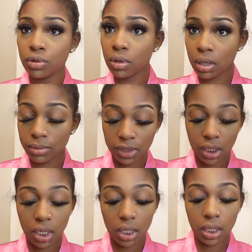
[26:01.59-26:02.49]
you know what i'm
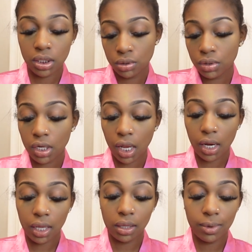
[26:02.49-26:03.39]
saying let's do the day
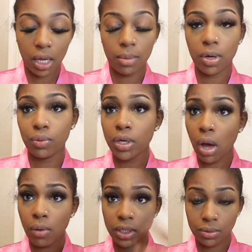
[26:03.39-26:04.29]
night lip combo we
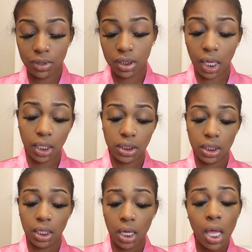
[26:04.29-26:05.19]
always wear second to
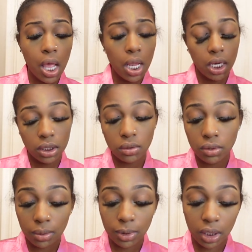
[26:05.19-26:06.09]
none let's do
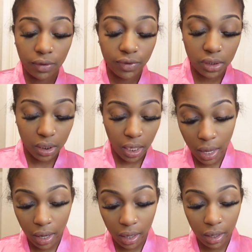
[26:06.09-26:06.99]
something different today
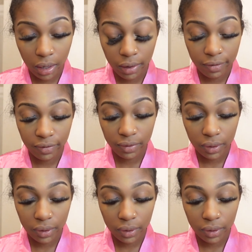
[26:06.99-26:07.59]
have